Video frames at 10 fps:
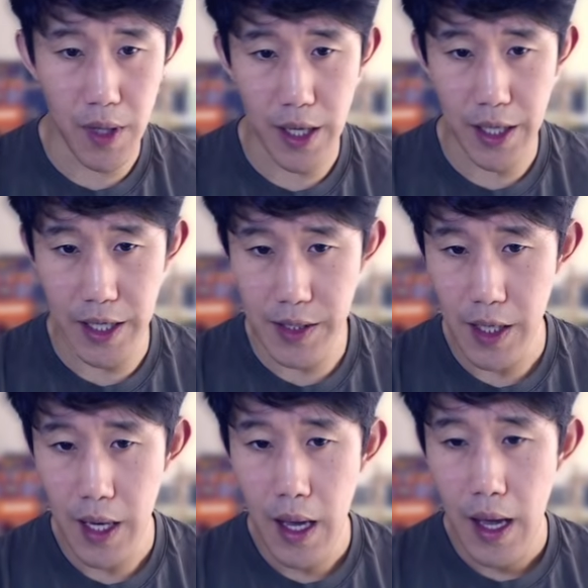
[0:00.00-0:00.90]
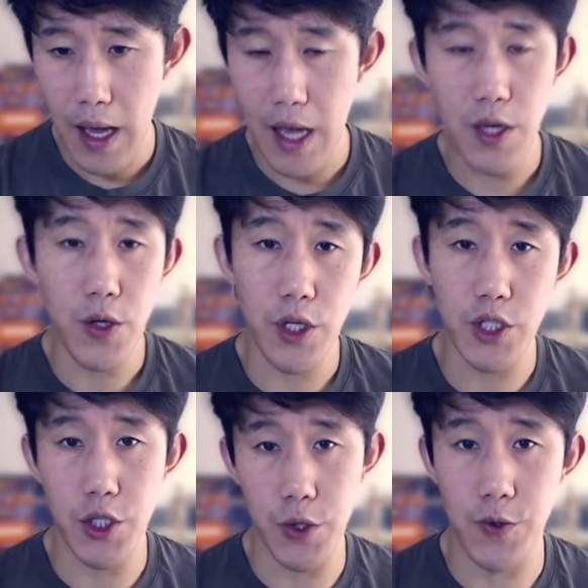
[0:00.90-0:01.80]
audience, and you
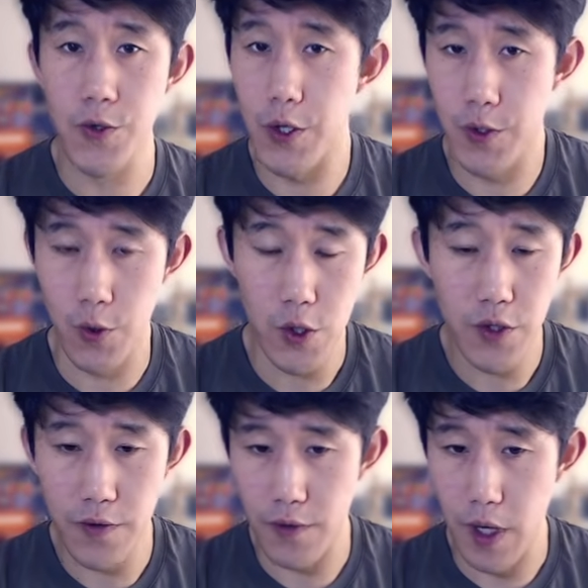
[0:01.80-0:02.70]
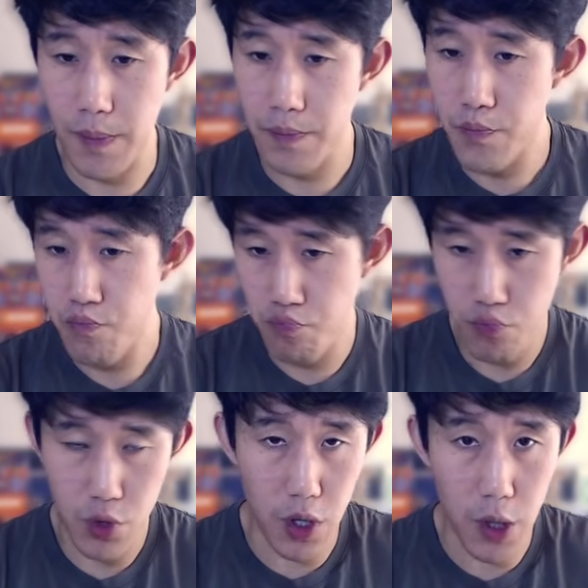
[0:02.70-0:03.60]
can choose a source from
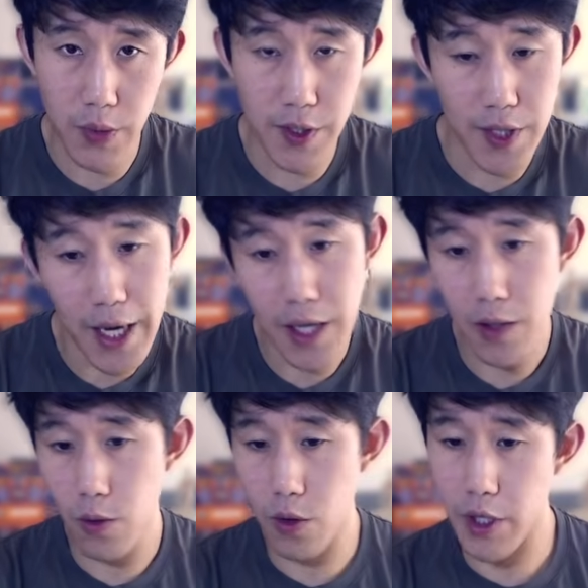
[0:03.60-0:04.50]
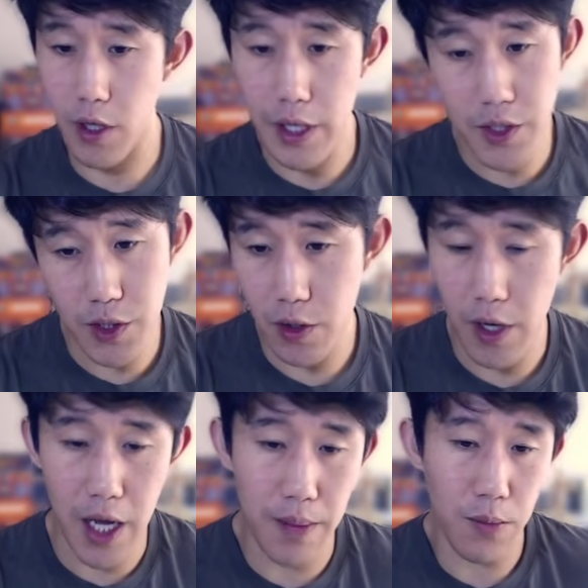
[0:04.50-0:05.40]
your own site or your
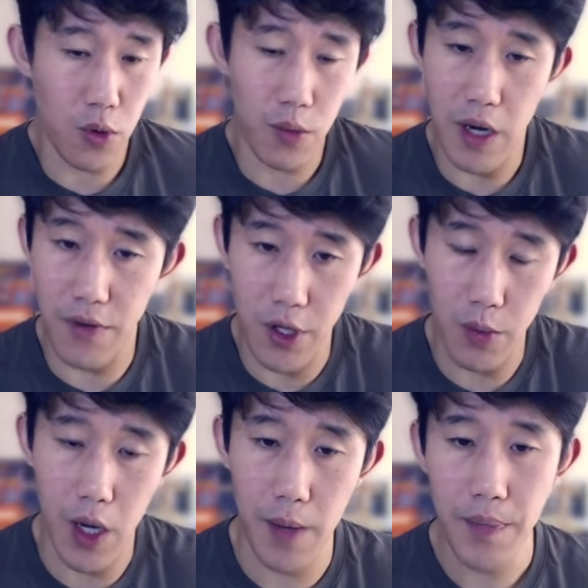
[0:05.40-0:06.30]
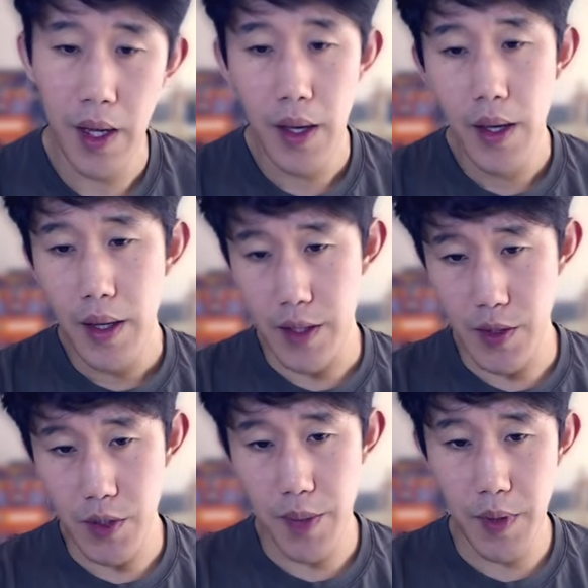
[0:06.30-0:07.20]
Instagram or whatever you want. And
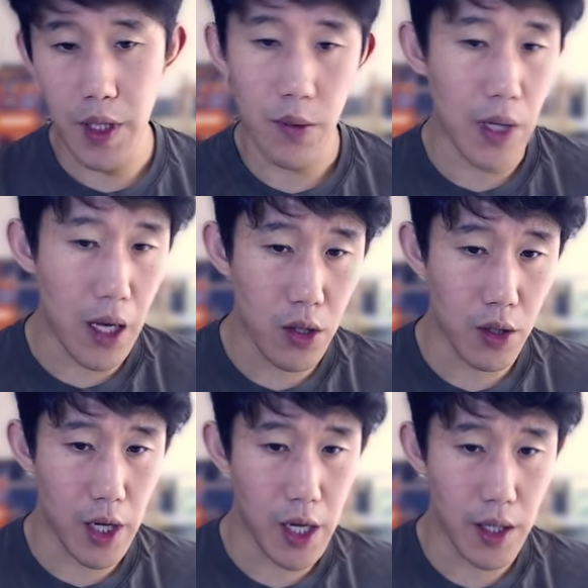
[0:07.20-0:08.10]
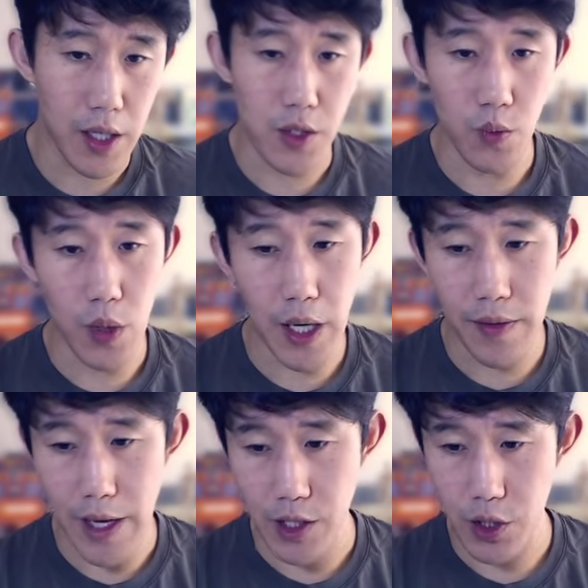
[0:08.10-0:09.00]
so typically what I'll create is one that just